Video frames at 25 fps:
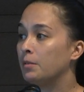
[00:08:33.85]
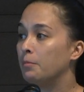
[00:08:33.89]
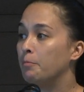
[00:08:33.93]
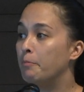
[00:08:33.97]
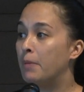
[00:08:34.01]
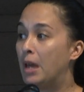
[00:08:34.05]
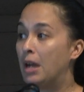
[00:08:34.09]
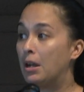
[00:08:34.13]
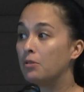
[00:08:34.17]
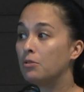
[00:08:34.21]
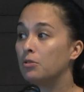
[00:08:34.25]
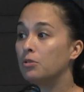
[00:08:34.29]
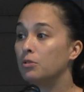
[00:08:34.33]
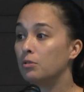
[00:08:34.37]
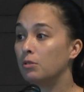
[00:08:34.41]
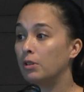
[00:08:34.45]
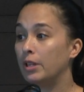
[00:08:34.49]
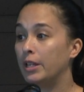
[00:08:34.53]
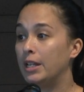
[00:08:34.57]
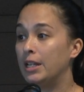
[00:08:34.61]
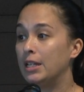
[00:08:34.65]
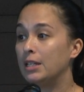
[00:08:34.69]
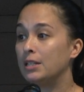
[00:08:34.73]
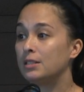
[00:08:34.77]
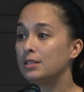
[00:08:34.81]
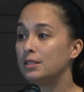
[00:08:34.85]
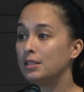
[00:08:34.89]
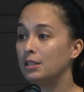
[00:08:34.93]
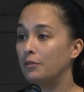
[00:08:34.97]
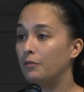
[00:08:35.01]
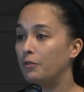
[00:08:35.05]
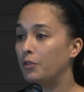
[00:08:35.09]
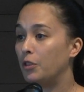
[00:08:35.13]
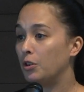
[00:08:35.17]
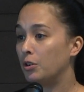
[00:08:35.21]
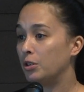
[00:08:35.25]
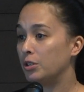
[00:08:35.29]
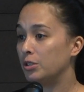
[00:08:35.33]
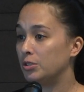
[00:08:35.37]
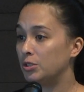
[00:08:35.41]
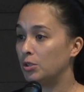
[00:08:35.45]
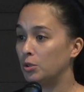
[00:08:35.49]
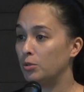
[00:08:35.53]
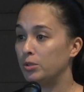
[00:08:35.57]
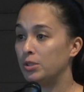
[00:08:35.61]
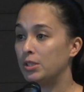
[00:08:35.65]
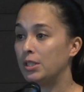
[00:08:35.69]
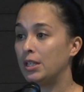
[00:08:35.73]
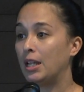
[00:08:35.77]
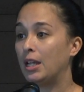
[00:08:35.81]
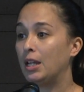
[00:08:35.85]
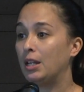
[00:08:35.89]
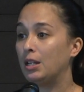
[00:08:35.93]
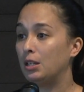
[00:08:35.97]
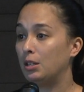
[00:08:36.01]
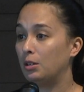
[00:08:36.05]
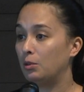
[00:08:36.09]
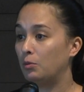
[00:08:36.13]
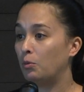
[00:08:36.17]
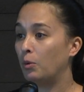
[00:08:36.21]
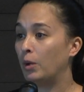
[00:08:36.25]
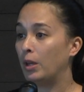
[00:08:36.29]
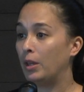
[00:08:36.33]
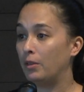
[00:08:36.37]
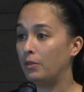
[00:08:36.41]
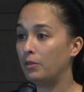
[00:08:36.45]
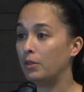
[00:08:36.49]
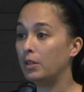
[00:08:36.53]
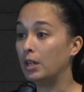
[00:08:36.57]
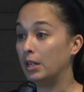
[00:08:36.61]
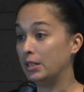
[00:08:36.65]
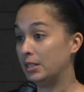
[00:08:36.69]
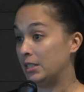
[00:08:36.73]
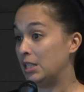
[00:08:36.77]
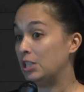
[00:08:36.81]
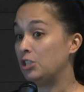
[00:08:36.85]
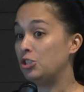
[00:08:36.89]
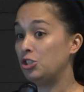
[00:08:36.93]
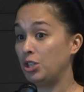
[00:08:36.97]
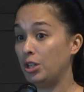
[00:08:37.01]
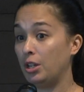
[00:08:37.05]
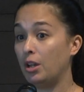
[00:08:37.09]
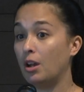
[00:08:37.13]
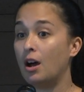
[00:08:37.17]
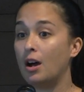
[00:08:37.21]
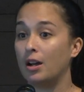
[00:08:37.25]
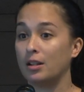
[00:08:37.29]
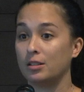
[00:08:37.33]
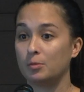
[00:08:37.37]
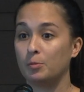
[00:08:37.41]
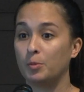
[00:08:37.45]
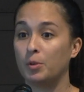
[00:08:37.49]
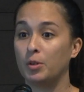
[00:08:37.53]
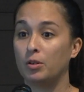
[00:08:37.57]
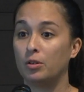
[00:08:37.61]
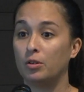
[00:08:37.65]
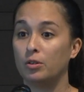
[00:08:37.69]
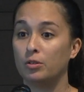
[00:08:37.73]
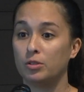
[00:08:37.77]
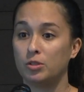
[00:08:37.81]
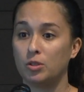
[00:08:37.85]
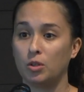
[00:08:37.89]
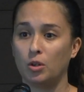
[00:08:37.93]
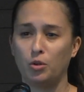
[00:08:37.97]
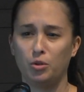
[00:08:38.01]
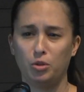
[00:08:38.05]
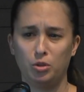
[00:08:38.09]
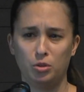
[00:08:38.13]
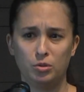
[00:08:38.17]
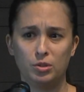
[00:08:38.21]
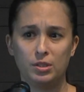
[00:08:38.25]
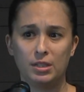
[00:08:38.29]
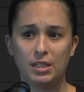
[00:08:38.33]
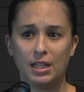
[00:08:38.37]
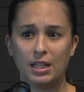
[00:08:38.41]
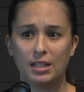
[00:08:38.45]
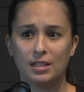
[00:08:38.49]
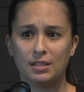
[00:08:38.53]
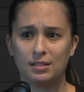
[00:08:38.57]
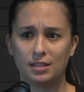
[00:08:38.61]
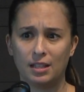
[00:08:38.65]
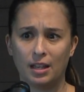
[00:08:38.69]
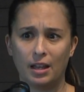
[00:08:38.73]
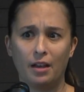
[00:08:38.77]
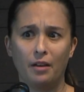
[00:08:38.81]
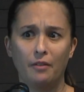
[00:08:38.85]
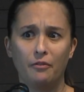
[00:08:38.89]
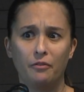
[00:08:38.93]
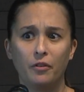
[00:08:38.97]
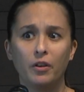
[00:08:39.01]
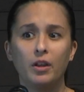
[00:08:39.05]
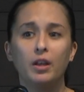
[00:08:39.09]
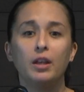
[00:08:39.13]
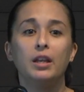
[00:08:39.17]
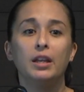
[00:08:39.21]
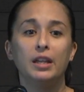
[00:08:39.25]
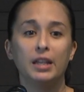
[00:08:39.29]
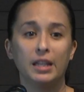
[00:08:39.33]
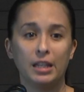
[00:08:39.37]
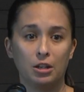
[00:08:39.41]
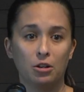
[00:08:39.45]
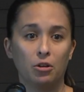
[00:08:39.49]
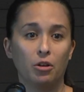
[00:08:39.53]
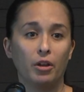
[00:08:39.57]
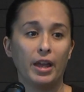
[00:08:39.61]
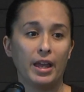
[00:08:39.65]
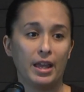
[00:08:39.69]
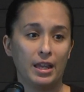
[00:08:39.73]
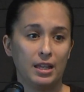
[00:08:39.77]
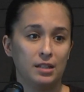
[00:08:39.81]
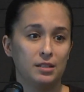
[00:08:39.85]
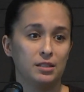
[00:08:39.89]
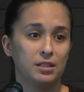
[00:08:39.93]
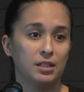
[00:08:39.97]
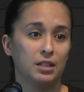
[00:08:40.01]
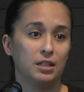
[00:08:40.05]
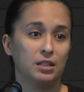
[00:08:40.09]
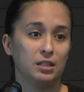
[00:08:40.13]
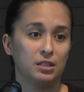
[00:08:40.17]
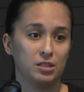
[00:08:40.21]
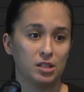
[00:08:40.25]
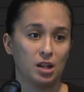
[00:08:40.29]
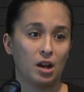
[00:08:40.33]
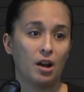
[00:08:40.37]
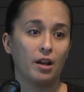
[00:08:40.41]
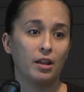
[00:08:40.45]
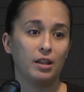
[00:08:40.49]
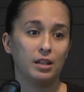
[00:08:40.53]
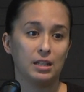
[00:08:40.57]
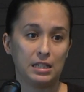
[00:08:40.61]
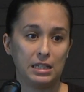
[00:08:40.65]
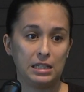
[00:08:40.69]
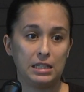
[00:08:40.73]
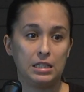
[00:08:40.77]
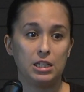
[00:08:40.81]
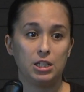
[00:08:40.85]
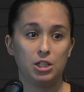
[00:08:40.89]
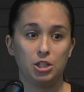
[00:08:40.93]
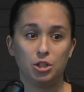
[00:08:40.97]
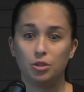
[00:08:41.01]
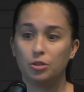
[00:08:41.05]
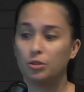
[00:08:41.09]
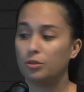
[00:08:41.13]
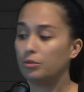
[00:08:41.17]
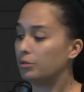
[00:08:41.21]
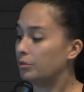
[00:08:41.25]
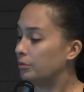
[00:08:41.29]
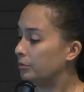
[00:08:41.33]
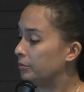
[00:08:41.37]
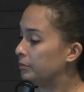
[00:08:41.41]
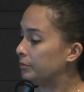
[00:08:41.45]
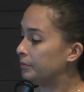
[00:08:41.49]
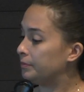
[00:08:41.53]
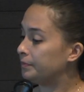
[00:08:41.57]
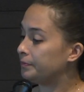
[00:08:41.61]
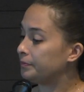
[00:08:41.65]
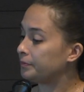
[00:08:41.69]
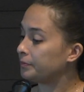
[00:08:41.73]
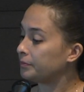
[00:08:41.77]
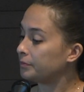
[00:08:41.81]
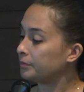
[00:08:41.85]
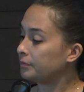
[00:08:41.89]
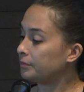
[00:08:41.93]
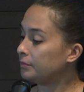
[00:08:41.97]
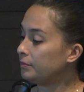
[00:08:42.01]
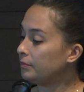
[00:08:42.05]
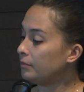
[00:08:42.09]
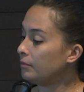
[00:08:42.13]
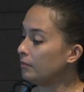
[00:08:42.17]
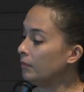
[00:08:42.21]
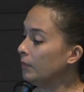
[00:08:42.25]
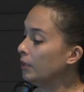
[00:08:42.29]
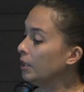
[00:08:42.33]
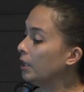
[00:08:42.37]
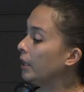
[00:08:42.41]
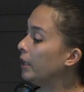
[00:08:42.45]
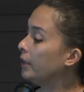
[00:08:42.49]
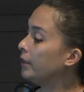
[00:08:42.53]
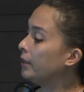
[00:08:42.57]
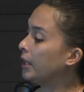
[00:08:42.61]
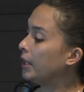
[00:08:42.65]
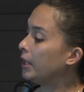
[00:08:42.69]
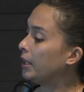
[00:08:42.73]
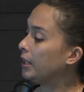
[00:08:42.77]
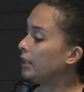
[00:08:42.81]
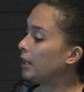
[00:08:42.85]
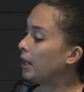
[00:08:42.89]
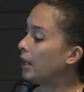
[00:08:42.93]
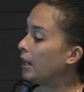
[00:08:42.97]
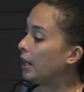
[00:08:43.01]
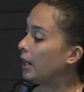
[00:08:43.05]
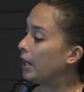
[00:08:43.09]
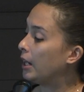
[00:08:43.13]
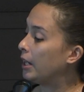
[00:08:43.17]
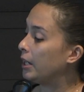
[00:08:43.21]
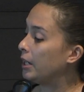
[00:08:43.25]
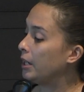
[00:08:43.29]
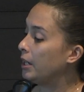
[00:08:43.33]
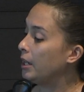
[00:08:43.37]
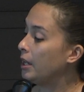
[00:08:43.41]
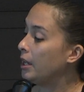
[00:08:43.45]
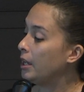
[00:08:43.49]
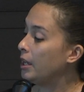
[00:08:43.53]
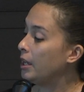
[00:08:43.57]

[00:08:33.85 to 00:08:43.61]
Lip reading: medical clinics, if they're associated with a teaching hospital, so UCSF, it'll end in a .edu. And then a